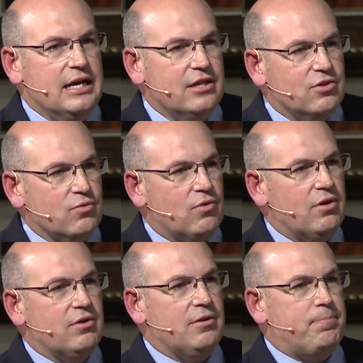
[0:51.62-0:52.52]
in the
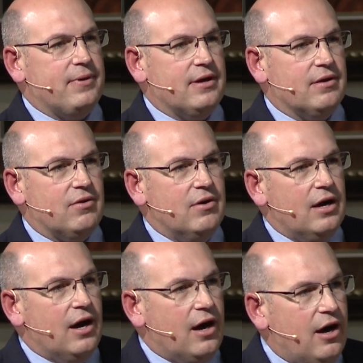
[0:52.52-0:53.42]
royal apparel,
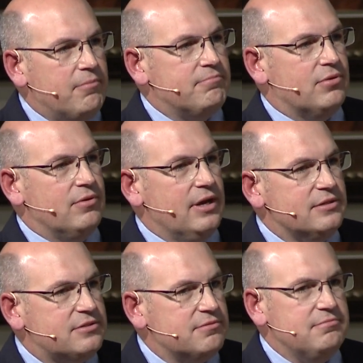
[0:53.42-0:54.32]
humble
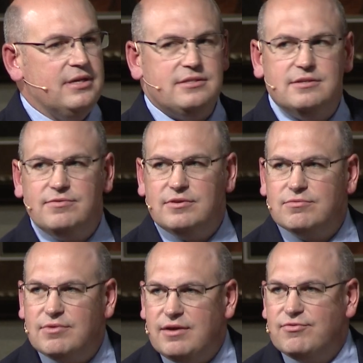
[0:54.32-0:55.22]
and submissive
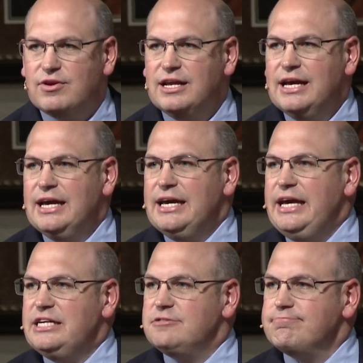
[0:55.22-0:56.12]
and reverent,
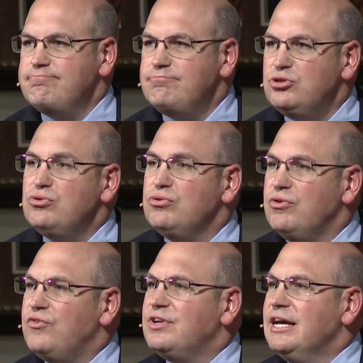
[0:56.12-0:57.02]
he's
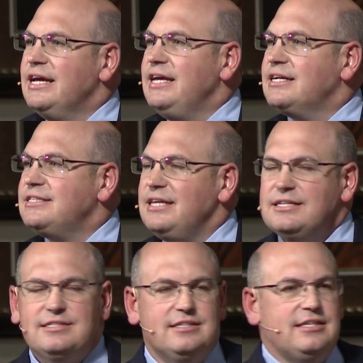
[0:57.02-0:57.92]
moved. He
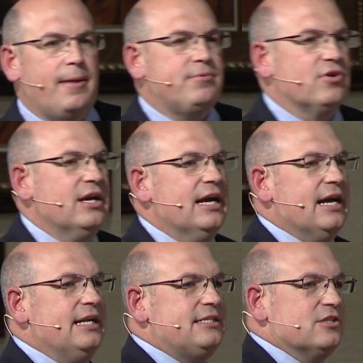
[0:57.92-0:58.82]
extends the scepter
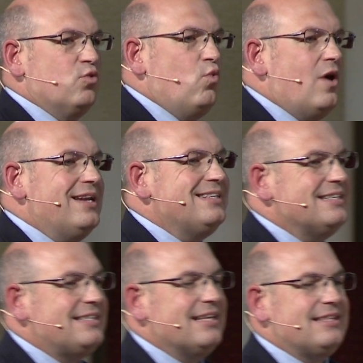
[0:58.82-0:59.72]
and he says, "What is
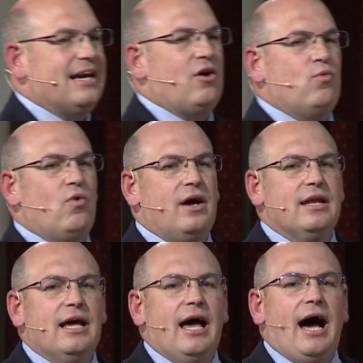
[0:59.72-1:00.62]
it that thou
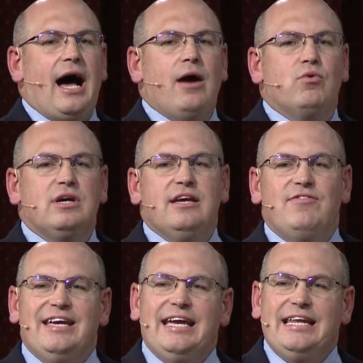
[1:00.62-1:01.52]
want? I will
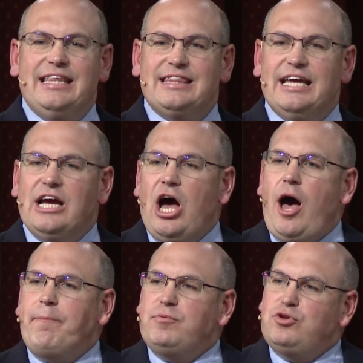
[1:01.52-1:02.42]
give anything
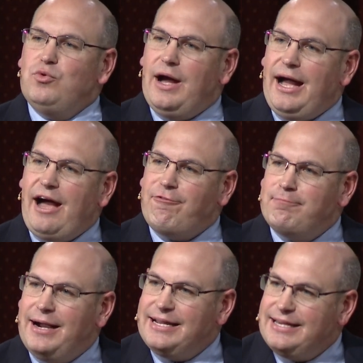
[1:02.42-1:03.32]
up to half
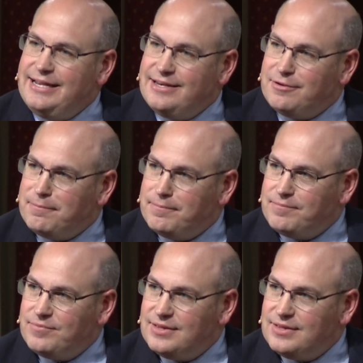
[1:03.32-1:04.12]
my kingdom."